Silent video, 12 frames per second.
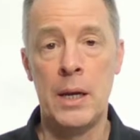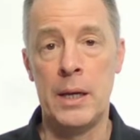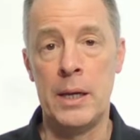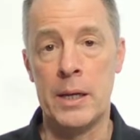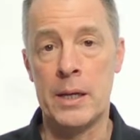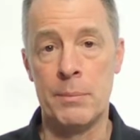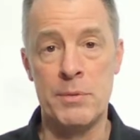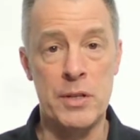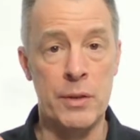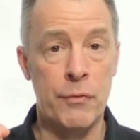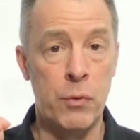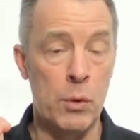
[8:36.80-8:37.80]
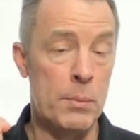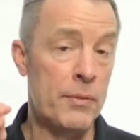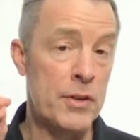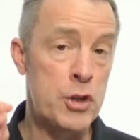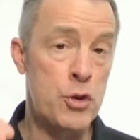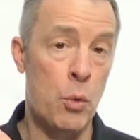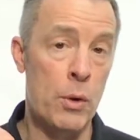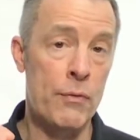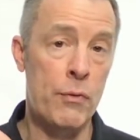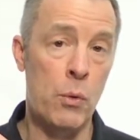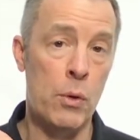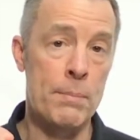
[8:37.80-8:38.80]
It comes in the form of a short
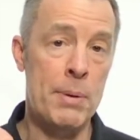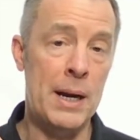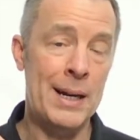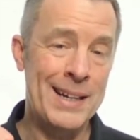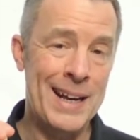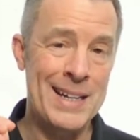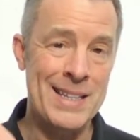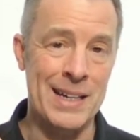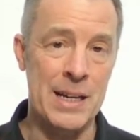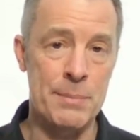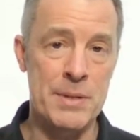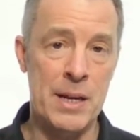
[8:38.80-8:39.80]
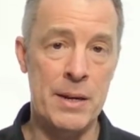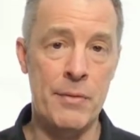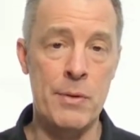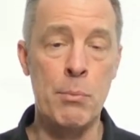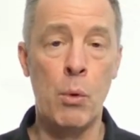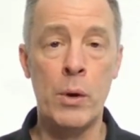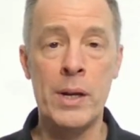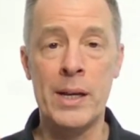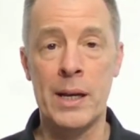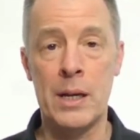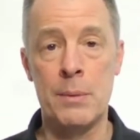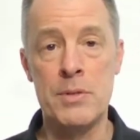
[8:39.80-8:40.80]
form podcast that comes out every morning.
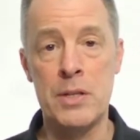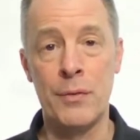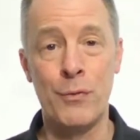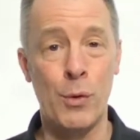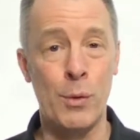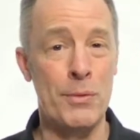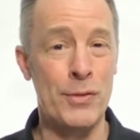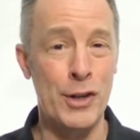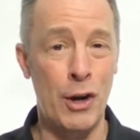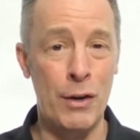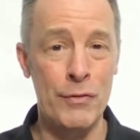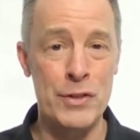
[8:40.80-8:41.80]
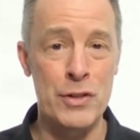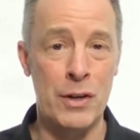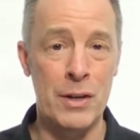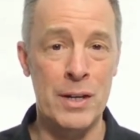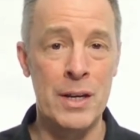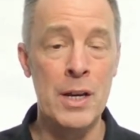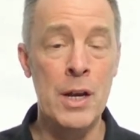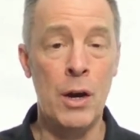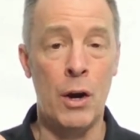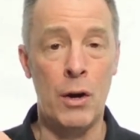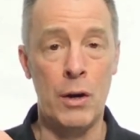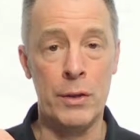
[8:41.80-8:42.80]
It comes in the form of a coffee talk
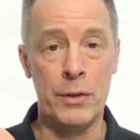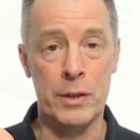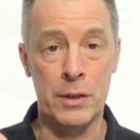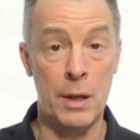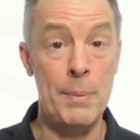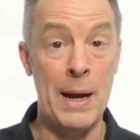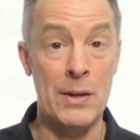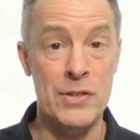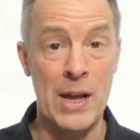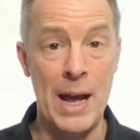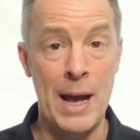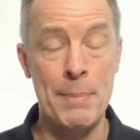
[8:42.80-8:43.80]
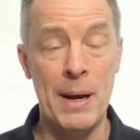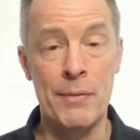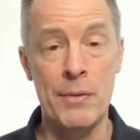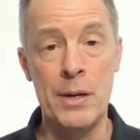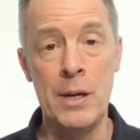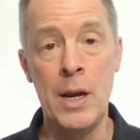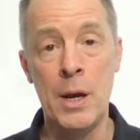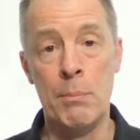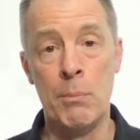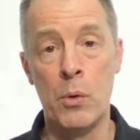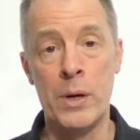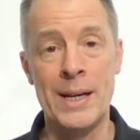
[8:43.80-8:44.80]
on the Clubhouse app every
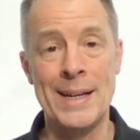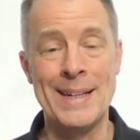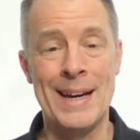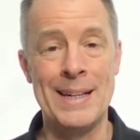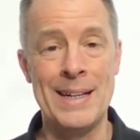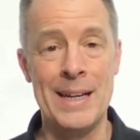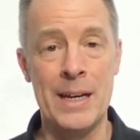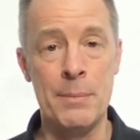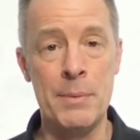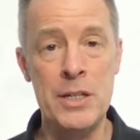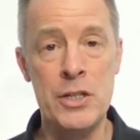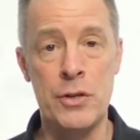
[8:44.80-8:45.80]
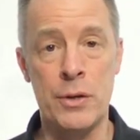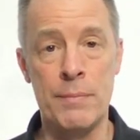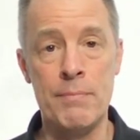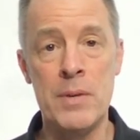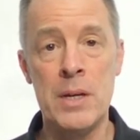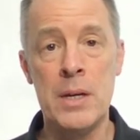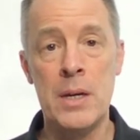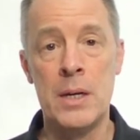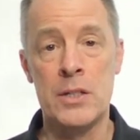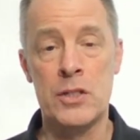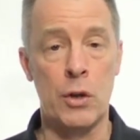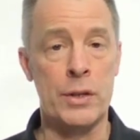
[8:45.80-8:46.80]
morning at 9 a.m. Eastern.
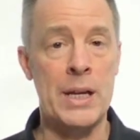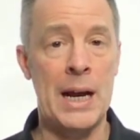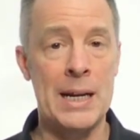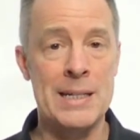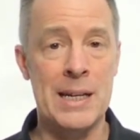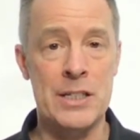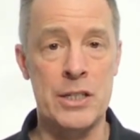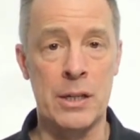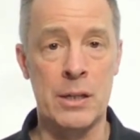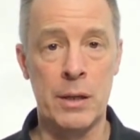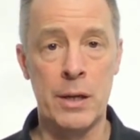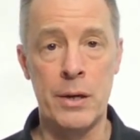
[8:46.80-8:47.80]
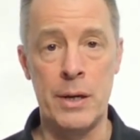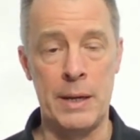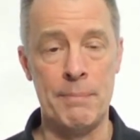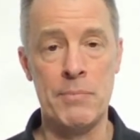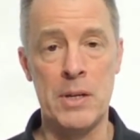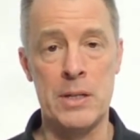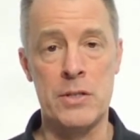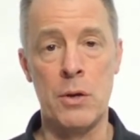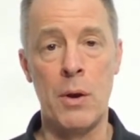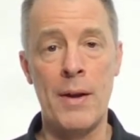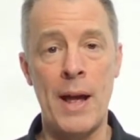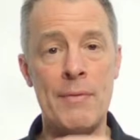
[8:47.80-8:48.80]
It's called Context and Clarity. And
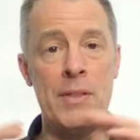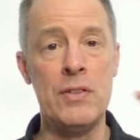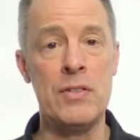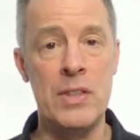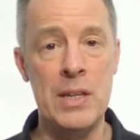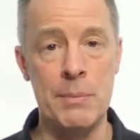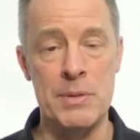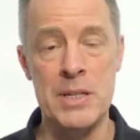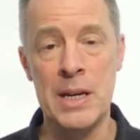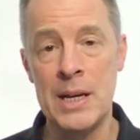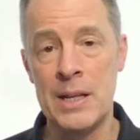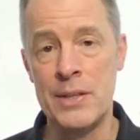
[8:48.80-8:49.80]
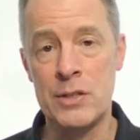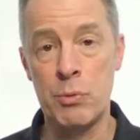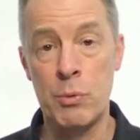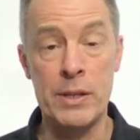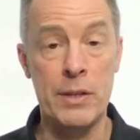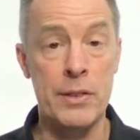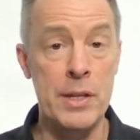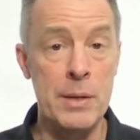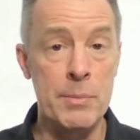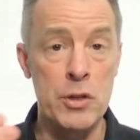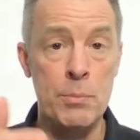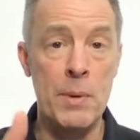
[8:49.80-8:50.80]
so I have these themes. This week, the theme
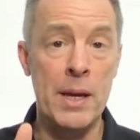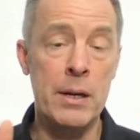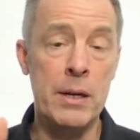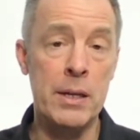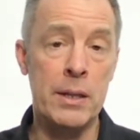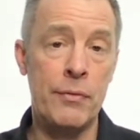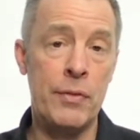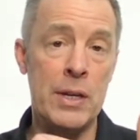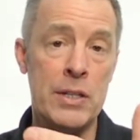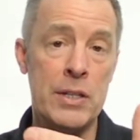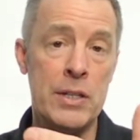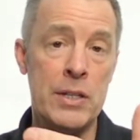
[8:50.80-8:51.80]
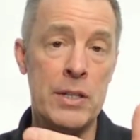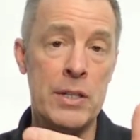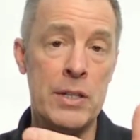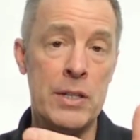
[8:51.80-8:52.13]
is humanity in the face of